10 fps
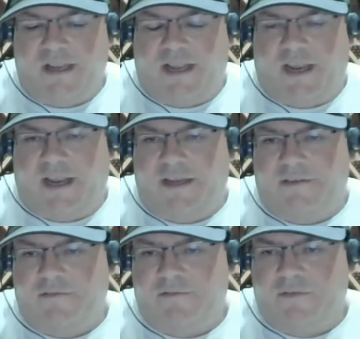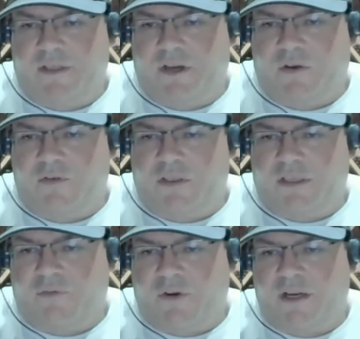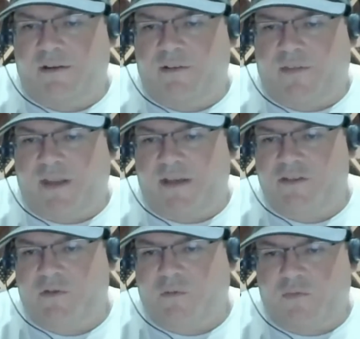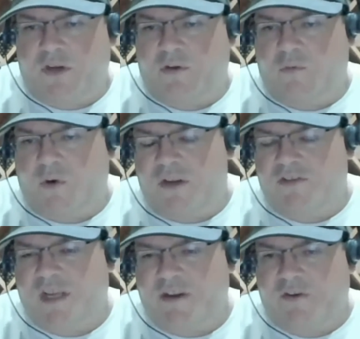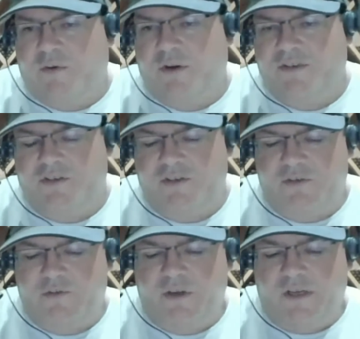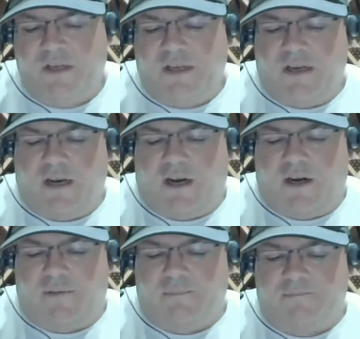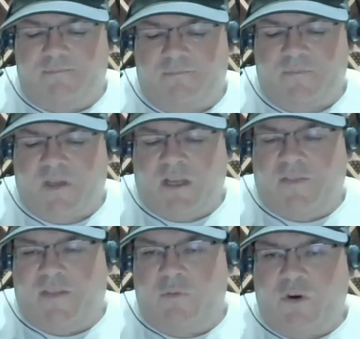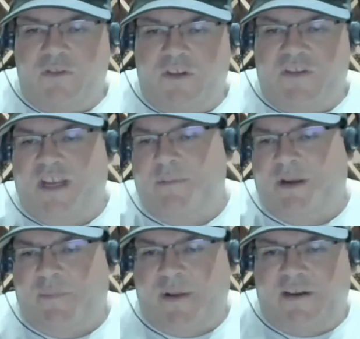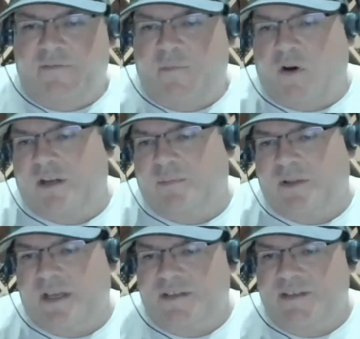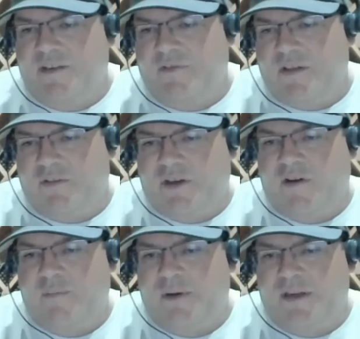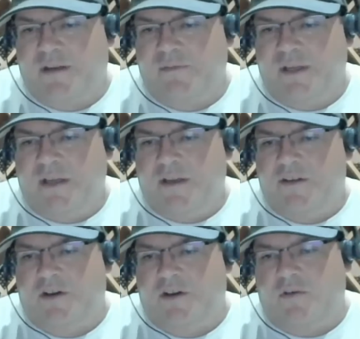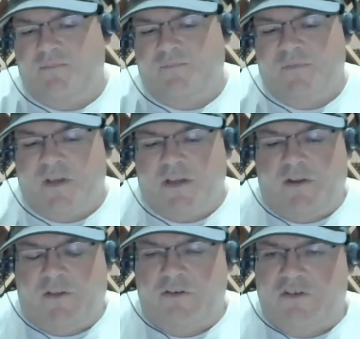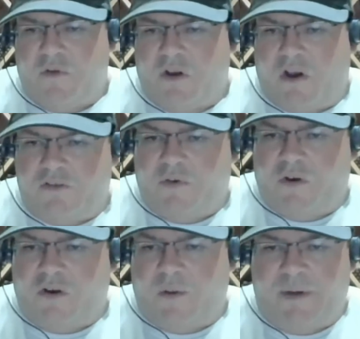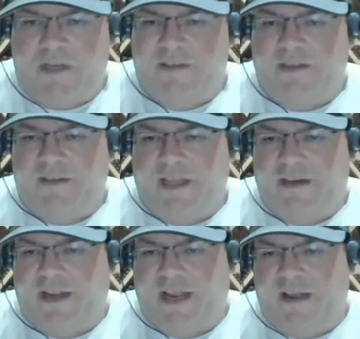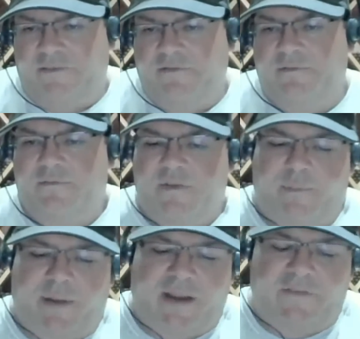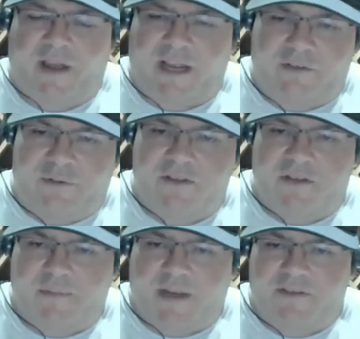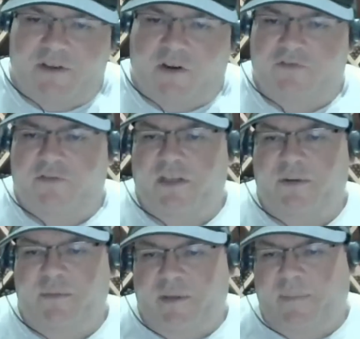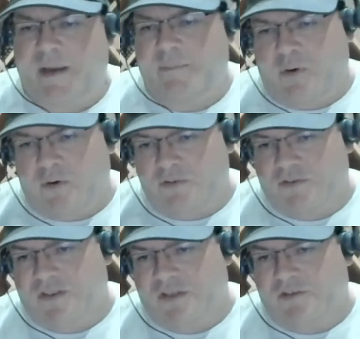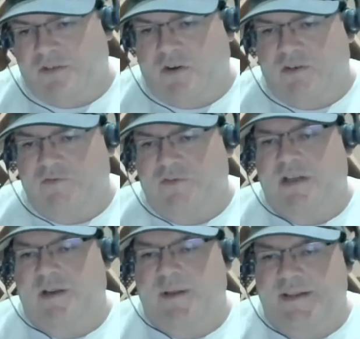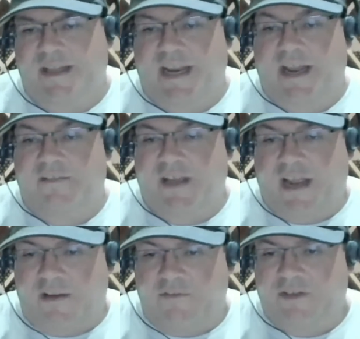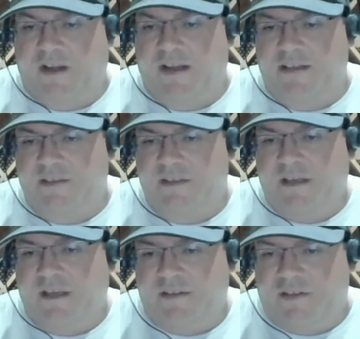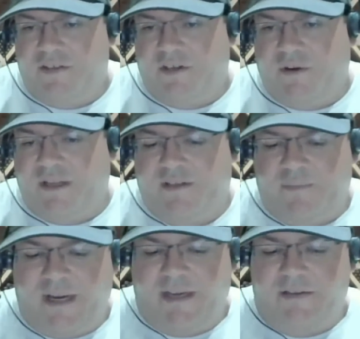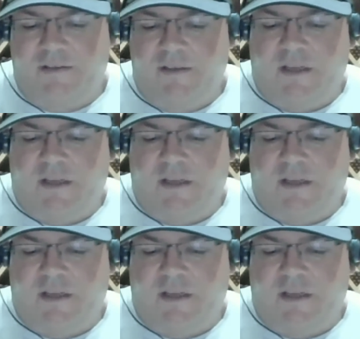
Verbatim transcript: and you know delivering things to you know what you say you're going to do um, then we're in the same competitive marketplace as every other company so you know there are some other small companies that that have that pay factories to make cigars for them and they pay brokers to sell cigars for them and then they have to advertise to generate demand